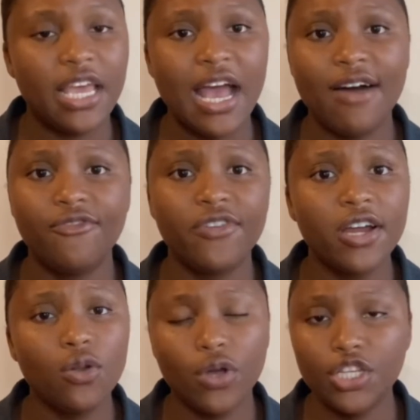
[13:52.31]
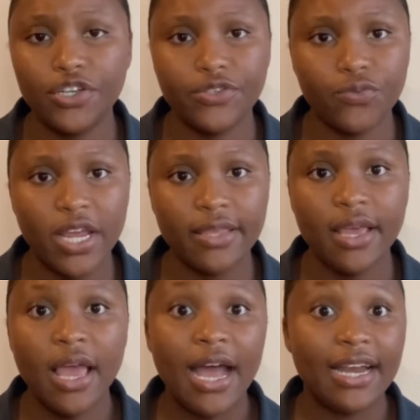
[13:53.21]
They have very low interest
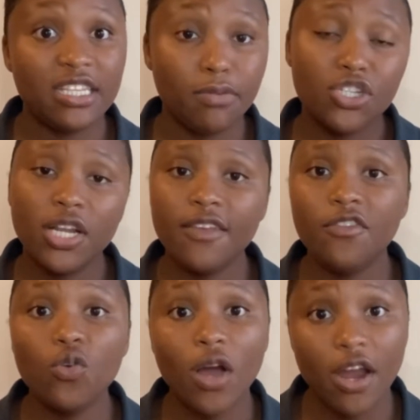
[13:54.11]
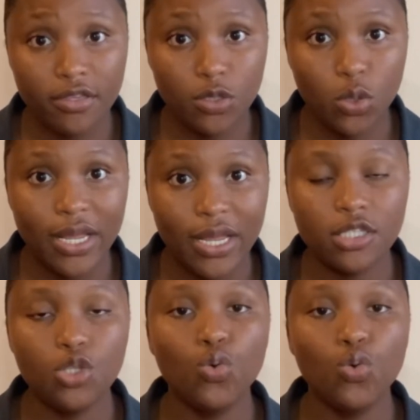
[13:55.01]
rate, and especially if you are a student,